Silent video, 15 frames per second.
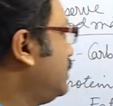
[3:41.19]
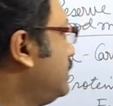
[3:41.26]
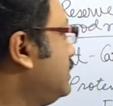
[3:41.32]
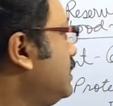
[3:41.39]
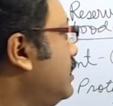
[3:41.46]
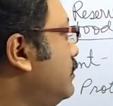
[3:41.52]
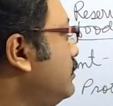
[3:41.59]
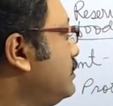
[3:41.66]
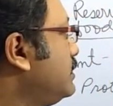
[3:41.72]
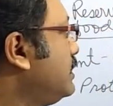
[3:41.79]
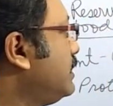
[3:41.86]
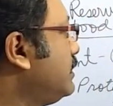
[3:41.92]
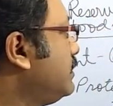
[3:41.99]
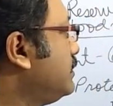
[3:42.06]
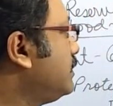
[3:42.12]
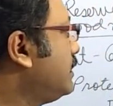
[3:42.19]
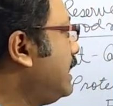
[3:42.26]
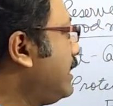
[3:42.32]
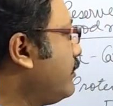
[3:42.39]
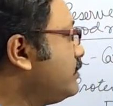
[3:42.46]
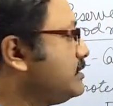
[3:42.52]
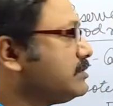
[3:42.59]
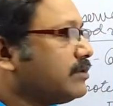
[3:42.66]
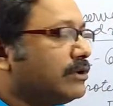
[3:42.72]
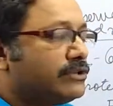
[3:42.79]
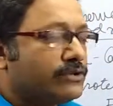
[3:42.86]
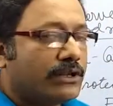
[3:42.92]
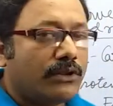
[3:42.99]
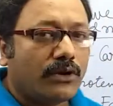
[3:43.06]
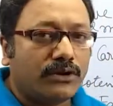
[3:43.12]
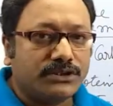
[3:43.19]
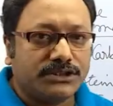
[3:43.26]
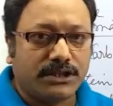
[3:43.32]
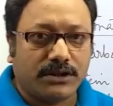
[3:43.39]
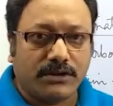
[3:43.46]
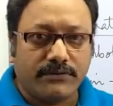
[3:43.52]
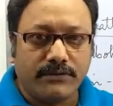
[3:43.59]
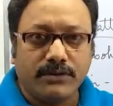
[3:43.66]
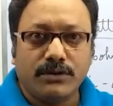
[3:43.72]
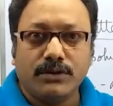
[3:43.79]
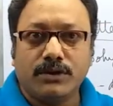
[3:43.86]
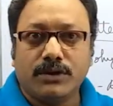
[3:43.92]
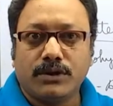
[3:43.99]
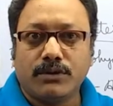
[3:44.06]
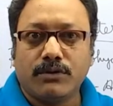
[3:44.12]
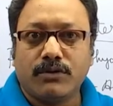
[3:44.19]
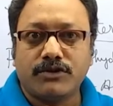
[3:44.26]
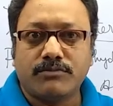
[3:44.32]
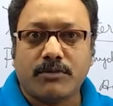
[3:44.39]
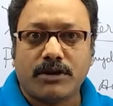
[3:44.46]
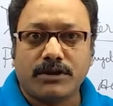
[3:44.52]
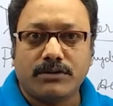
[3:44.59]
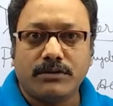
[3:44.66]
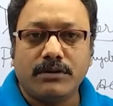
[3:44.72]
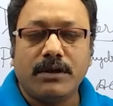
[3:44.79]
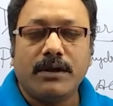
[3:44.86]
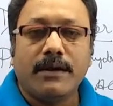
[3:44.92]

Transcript: Now glycogen is also a long chain of glucose molecule,